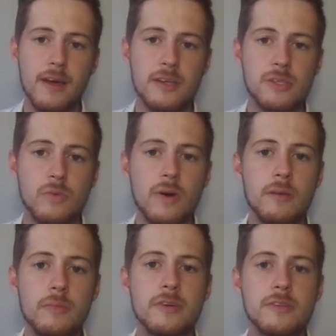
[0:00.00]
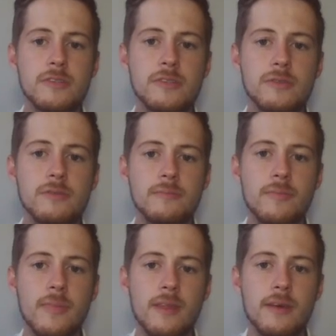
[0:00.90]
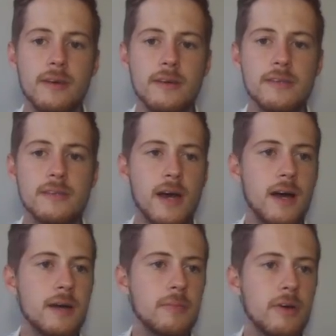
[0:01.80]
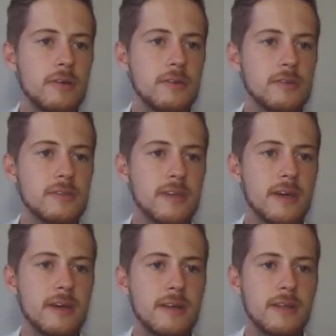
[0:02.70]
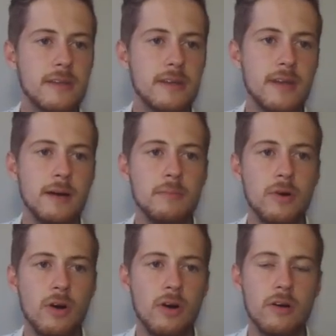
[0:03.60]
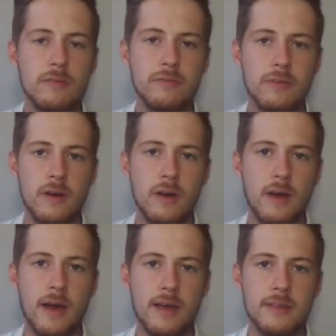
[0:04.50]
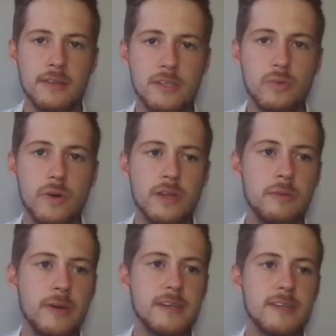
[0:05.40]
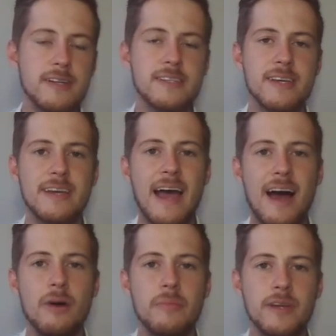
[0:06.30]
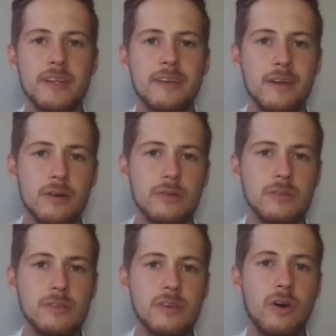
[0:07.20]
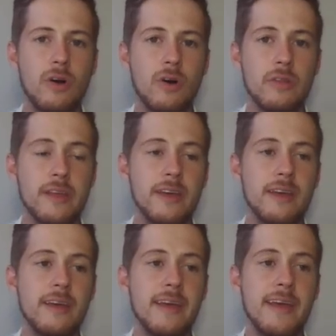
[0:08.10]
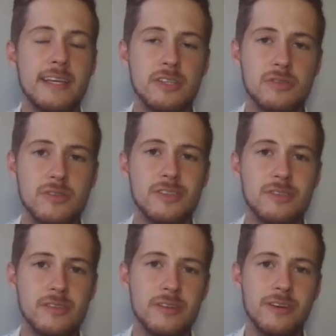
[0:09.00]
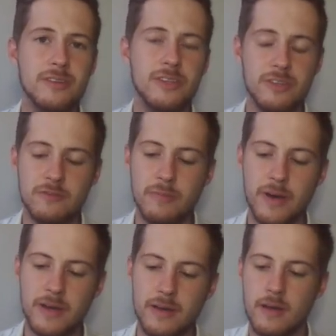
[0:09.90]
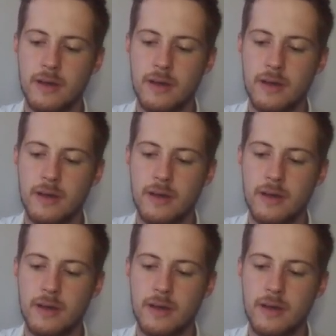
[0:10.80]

So what I'm going to do is I'm going to say the number of, and this is where you basically say how many nodes are there extra to the node that you've made.